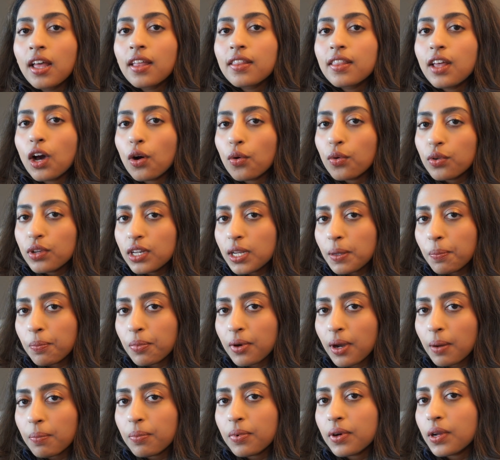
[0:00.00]
The only
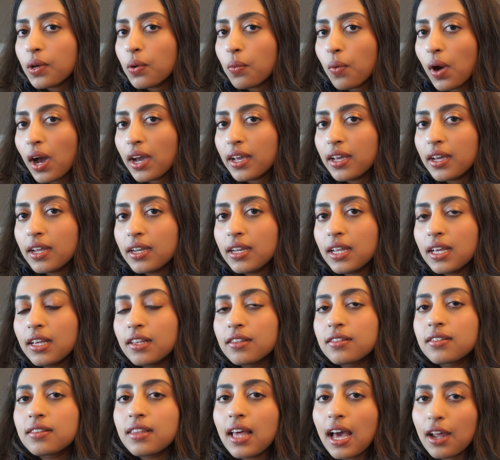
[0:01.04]
prep required
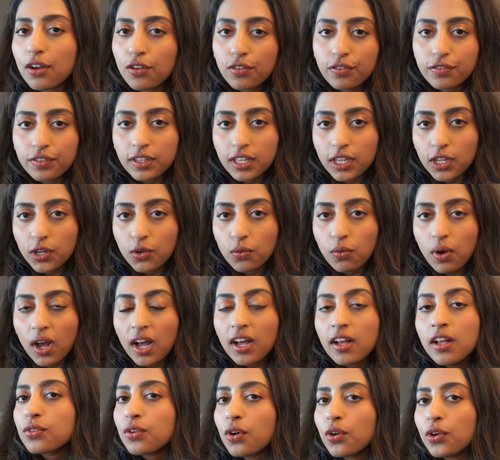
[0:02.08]
is that of
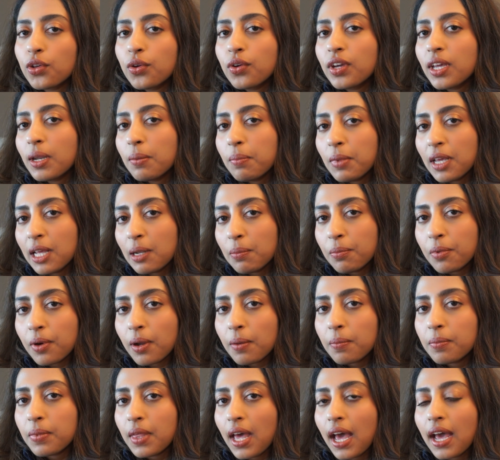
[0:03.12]
quinoa, so you can meal
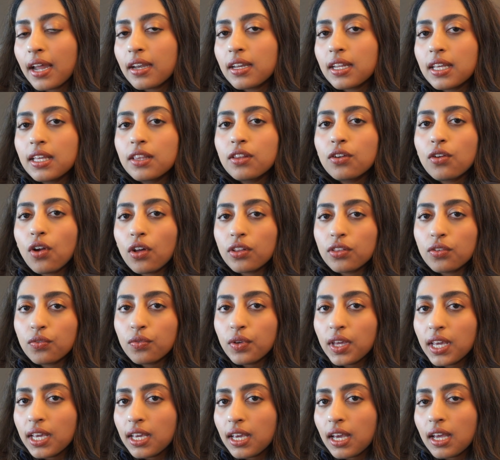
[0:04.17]
prep that either on the
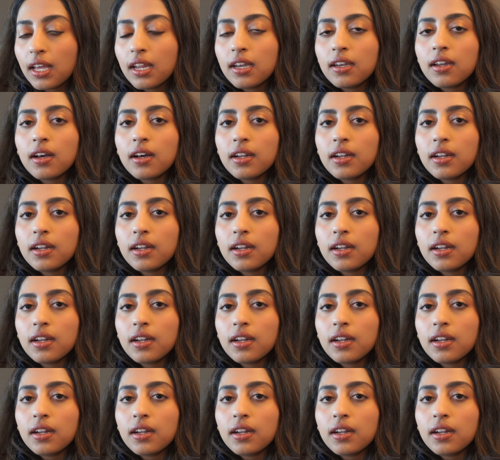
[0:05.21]
weekend,